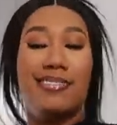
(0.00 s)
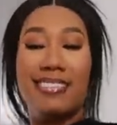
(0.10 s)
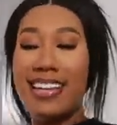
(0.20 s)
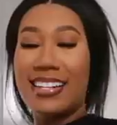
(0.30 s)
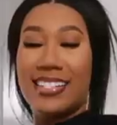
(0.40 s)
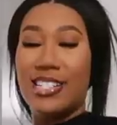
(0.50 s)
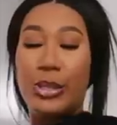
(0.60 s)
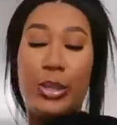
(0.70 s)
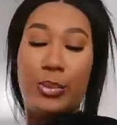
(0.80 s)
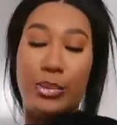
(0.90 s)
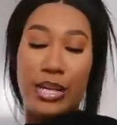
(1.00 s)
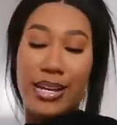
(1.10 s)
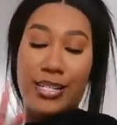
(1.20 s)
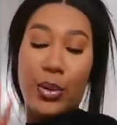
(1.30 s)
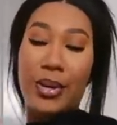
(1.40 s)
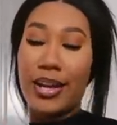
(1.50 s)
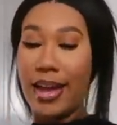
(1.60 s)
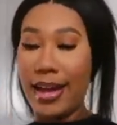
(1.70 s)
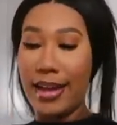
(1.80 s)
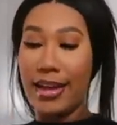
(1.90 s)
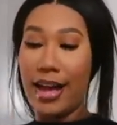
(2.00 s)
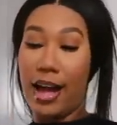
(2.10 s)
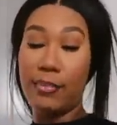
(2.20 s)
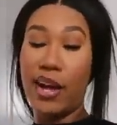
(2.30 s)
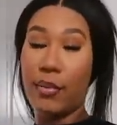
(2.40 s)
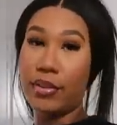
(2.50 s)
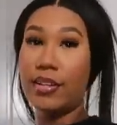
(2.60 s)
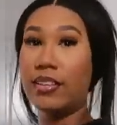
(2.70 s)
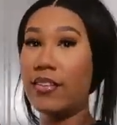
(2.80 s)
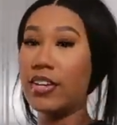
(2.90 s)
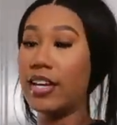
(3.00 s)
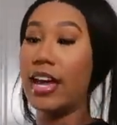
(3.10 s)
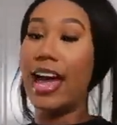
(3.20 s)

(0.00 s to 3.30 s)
This, you know what I'm saying, it's okay. I'm not really loving it.